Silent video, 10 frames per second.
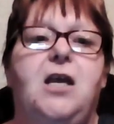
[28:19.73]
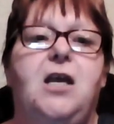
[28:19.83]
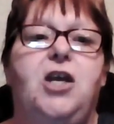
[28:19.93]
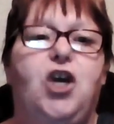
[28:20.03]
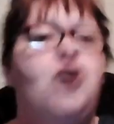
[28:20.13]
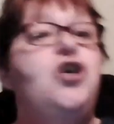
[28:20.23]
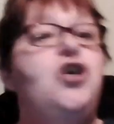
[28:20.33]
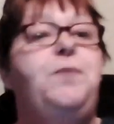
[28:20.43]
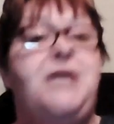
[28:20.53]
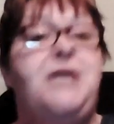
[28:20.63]
You cut your
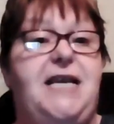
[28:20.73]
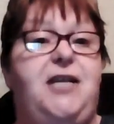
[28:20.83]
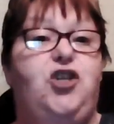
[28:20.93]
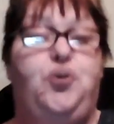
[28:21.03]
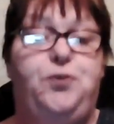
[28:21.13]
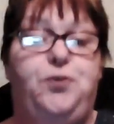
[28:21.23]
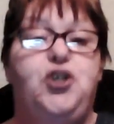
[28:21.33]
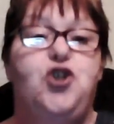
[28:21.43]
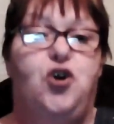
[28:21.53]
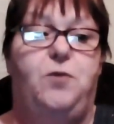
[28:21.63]
potatoes up as
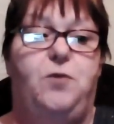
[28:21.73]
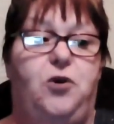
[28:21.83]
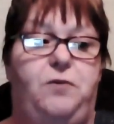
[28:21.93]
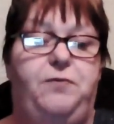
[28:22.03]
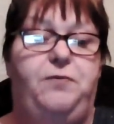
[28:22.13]
normal.